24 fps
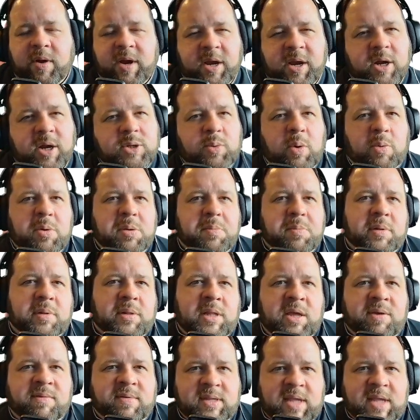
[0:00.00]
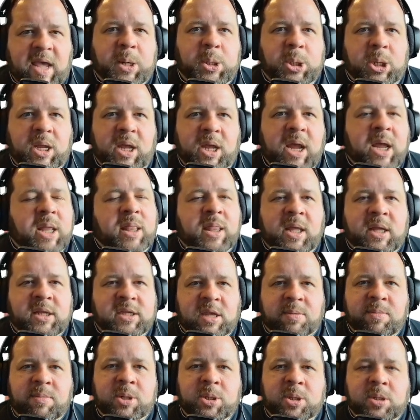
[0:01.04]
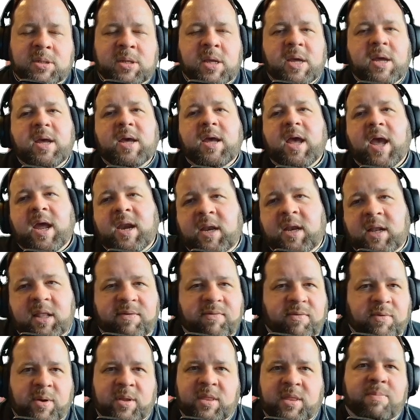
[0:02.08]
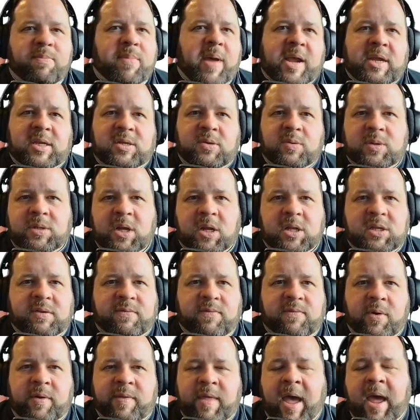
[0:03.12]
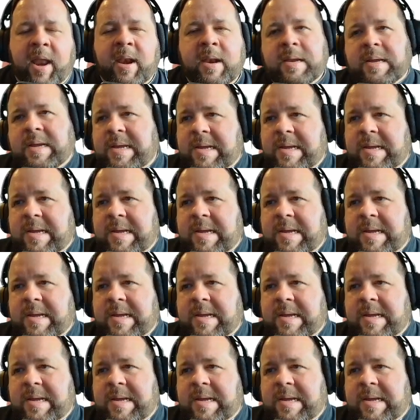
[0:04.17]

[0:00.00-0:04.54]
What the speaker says: Here's what we believe is actually in these images, and delivering the best results for that.